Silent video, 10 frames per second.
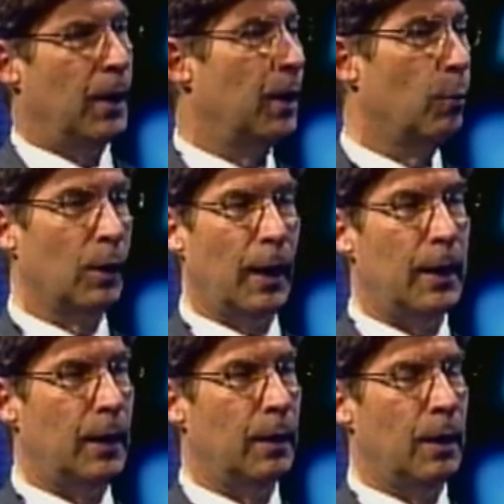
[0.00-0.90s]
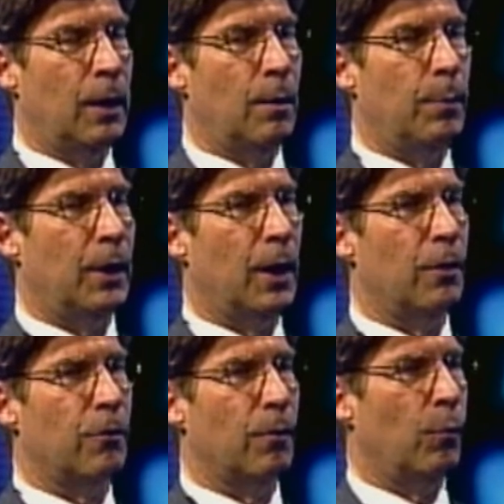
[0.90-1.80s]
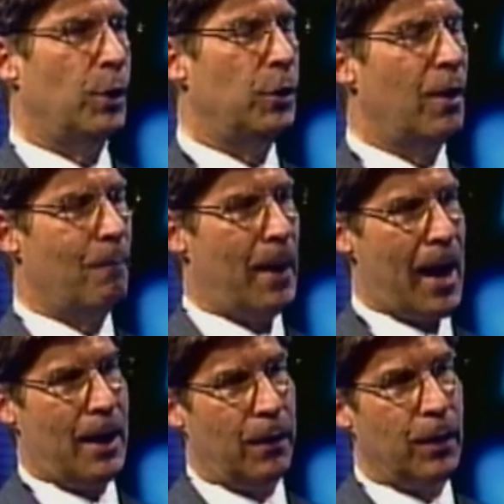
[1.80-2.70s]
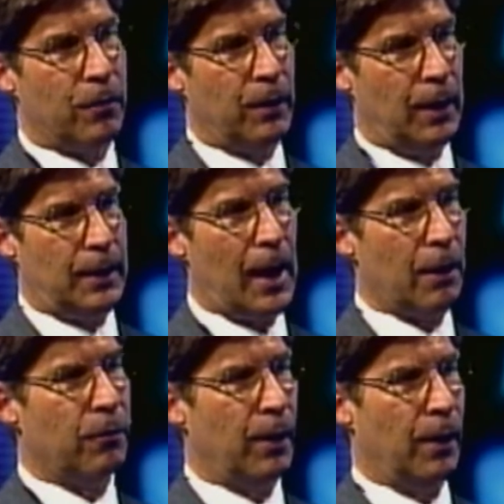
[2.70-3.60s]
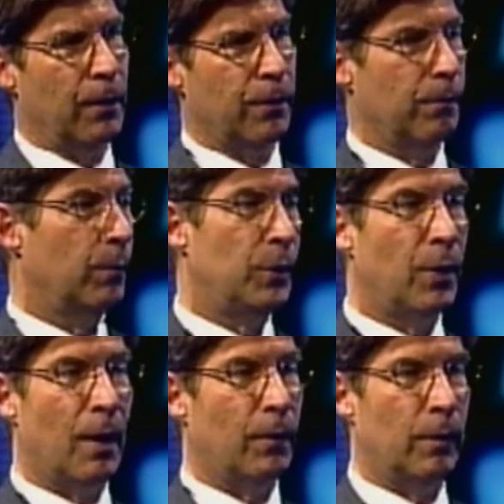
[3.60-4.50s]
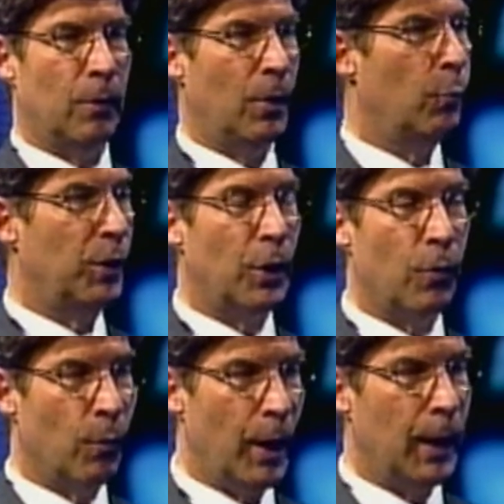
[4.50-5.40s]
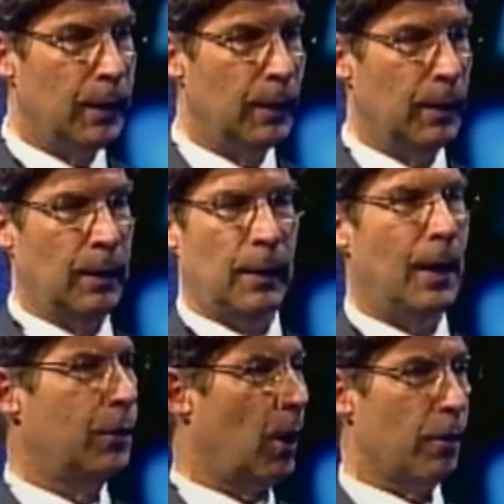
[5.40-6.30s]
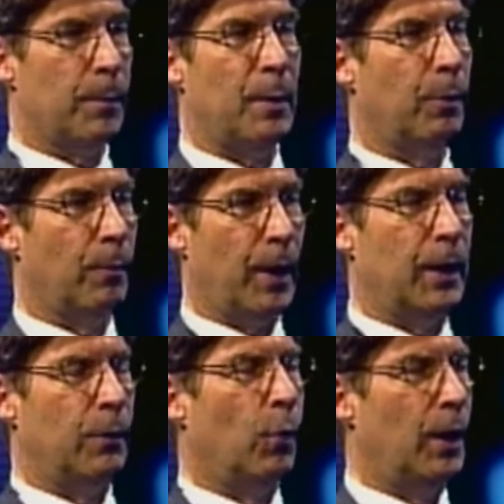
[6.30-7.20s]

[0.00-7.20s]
And they're related, because when you have bad ethics in the tax sales, when they're rigged, it costs people money.